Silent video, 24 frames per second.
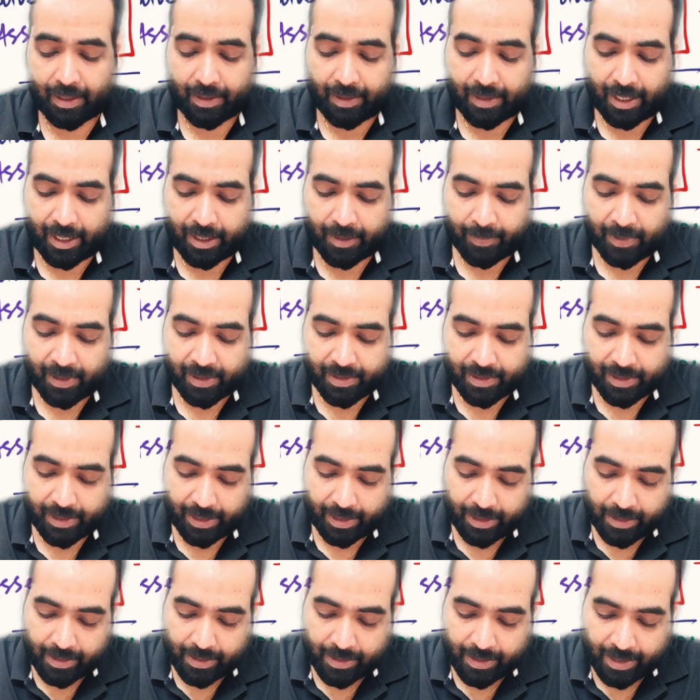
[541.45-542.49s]
That means
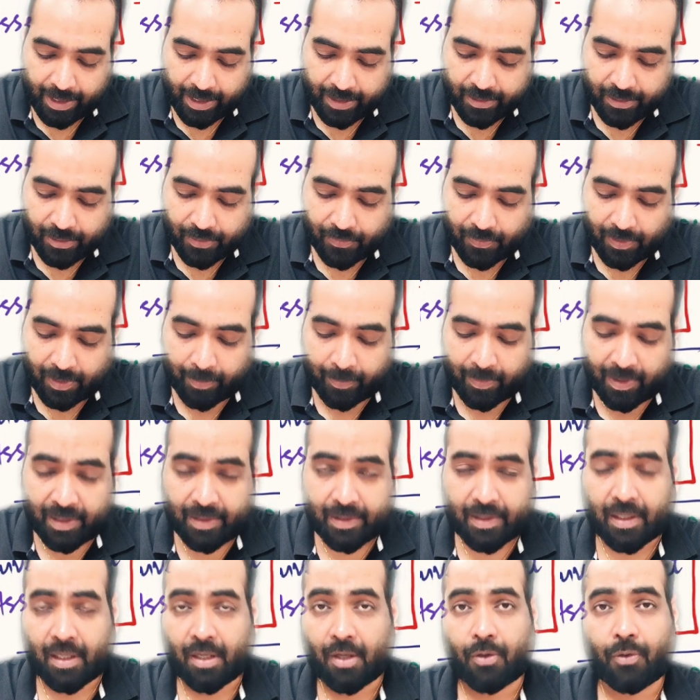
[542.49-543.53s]
in next 12
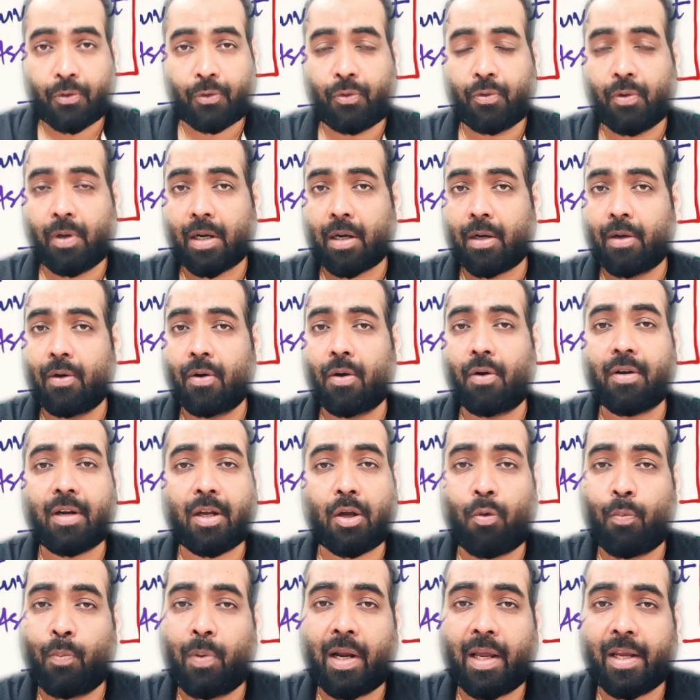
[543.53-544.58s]
months, you are not
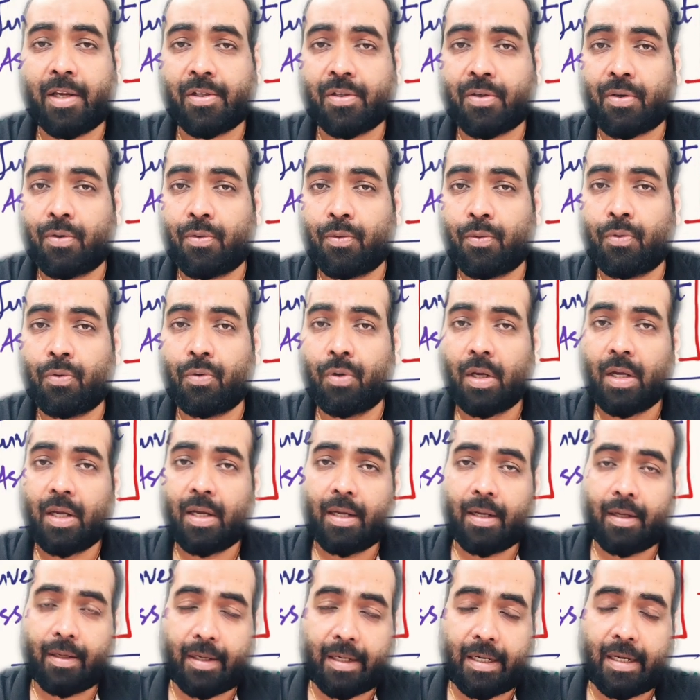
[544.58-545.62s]
obliged to
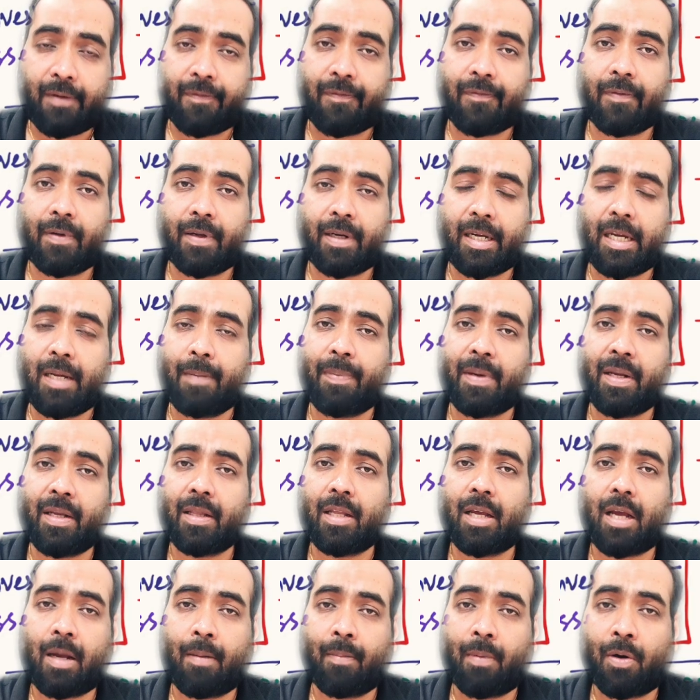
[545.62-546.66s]
repay
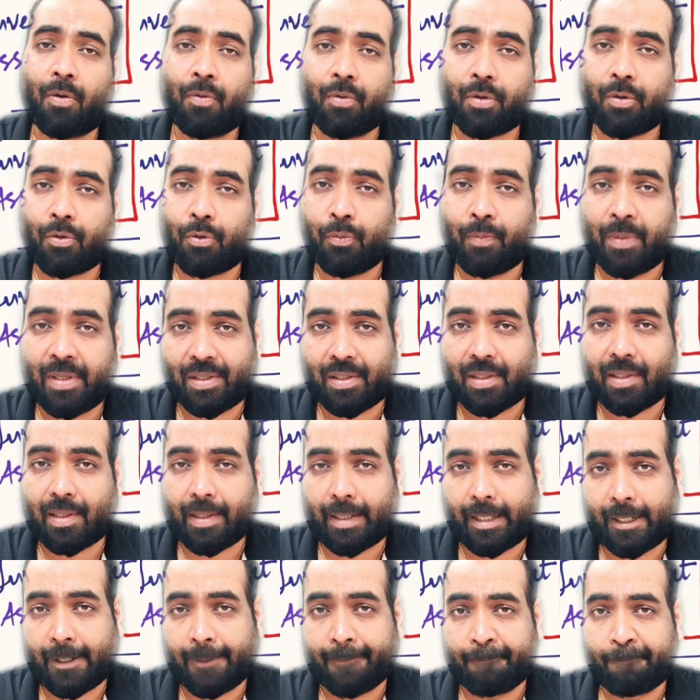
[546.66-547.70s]
the amount to Mr.
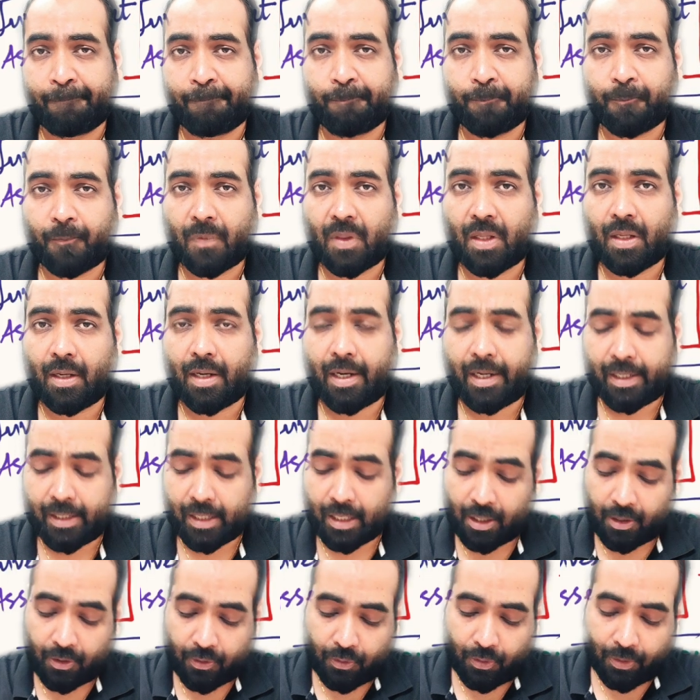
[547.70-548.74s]
A, right?
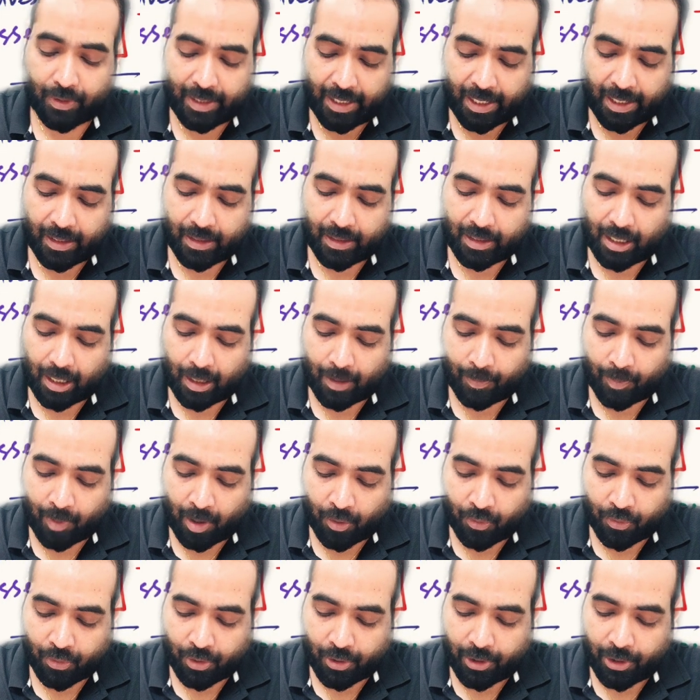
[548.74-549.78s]
So then the
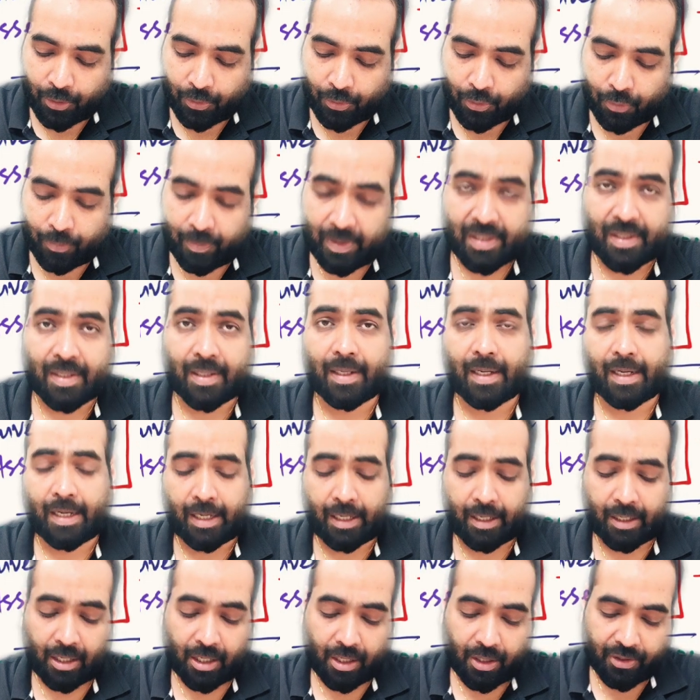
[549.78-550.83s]
amount due to Mr.
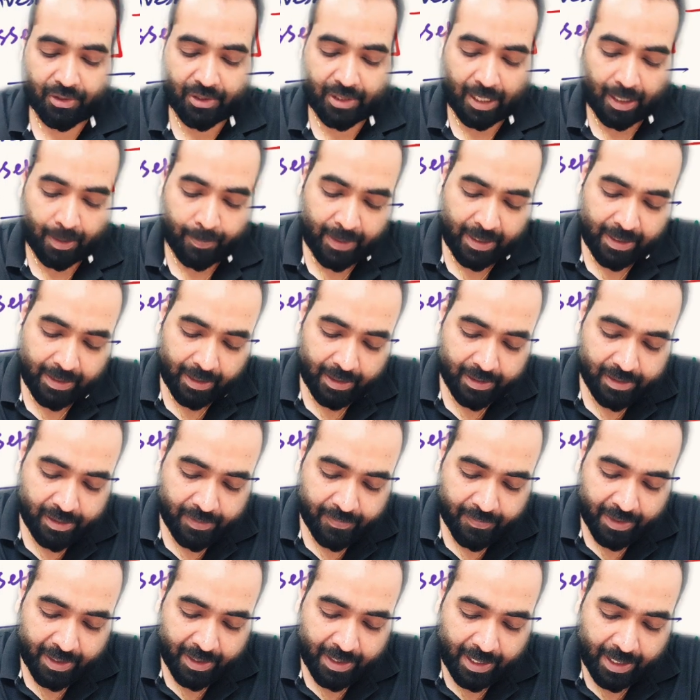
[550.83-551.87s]
A shall be
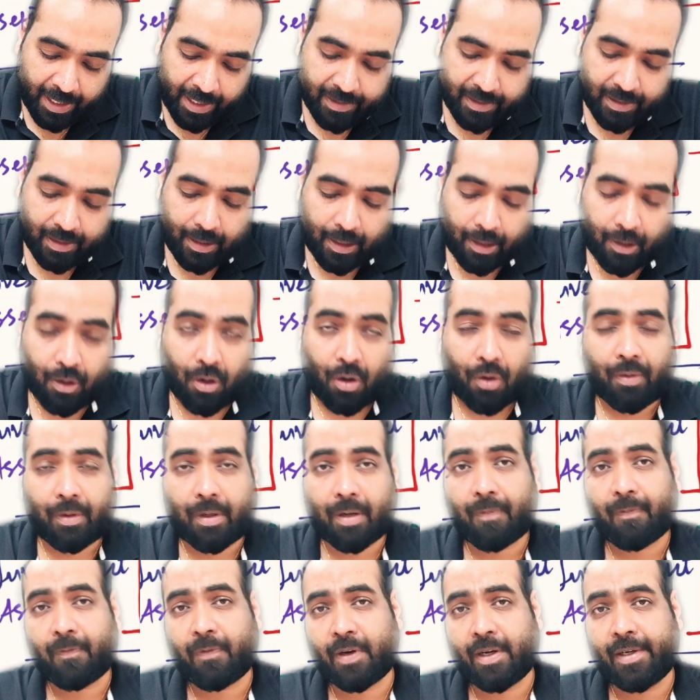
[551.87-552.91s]
classified as
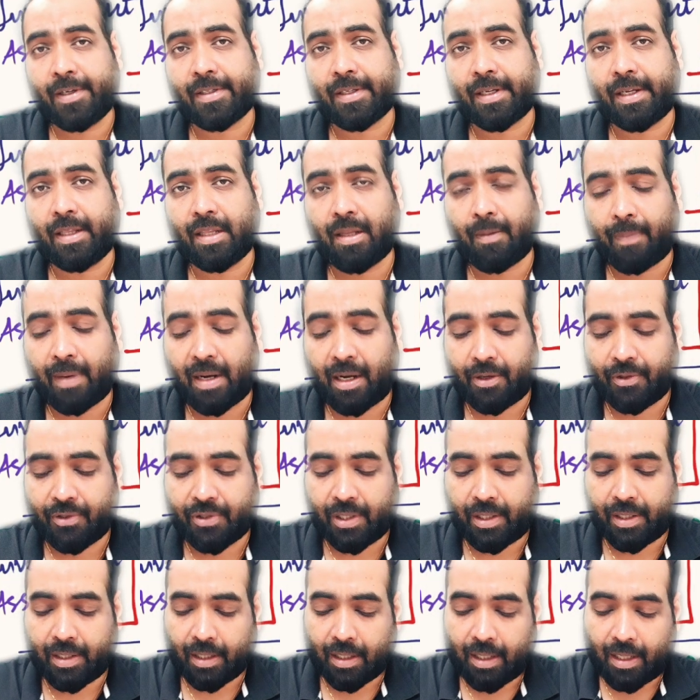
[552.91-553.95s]
long-term funds in the balance
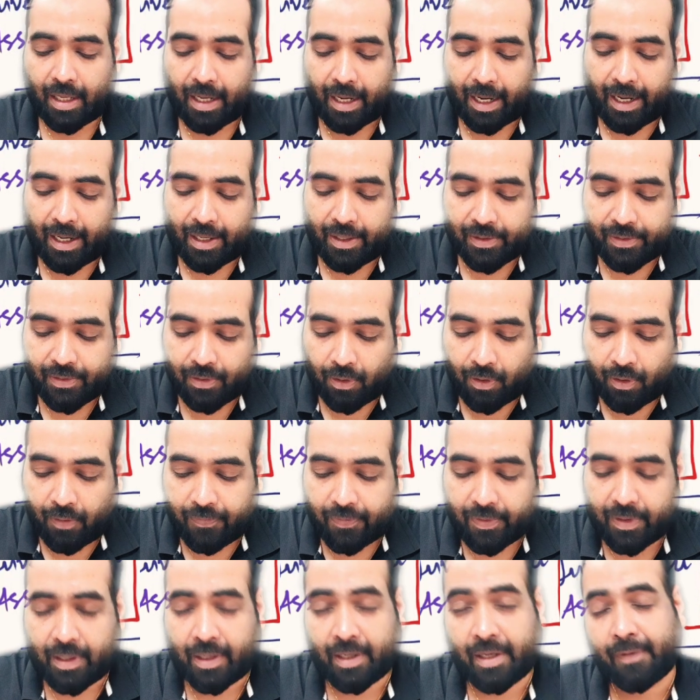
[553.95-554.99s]
sheet as
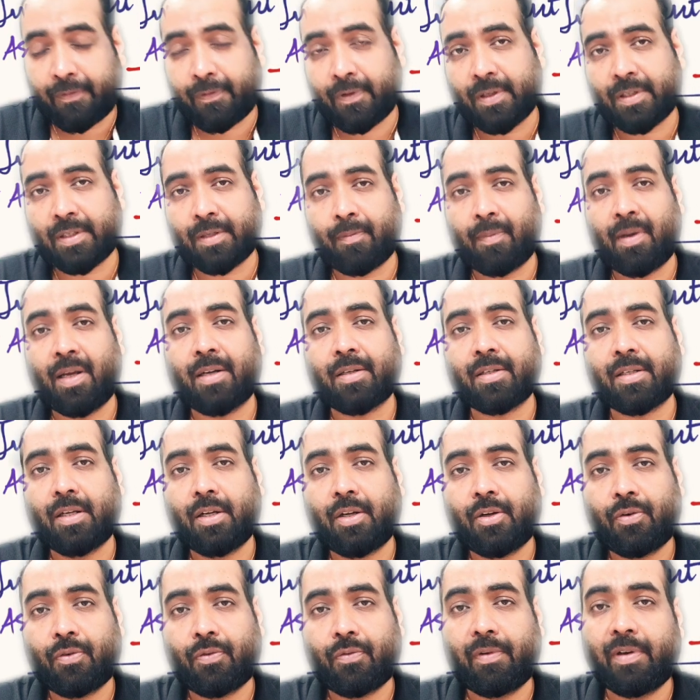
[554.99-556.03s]
of 31st March
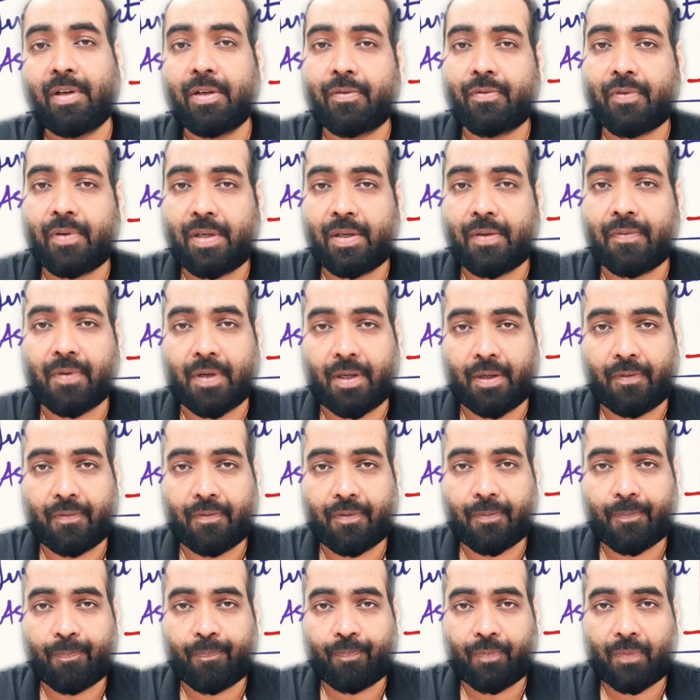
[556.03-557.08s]
2025,
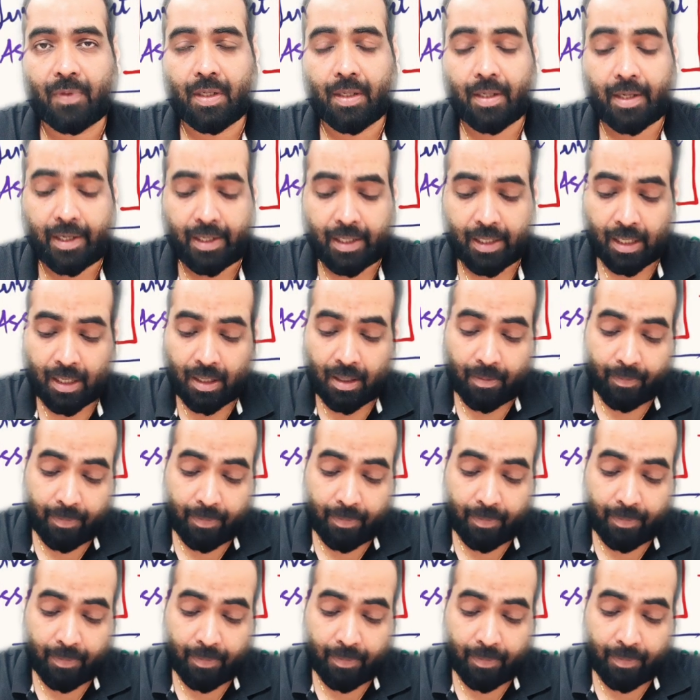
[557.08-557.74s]
right?